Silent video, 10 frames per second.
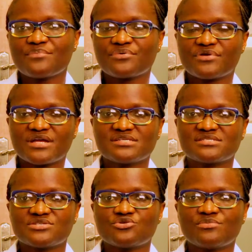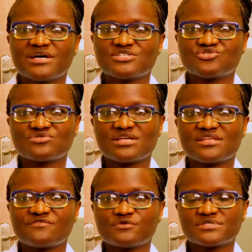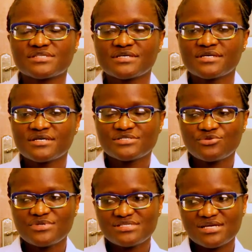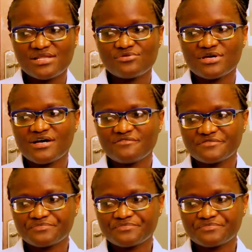rise in your blood sugar levels. So basically, we have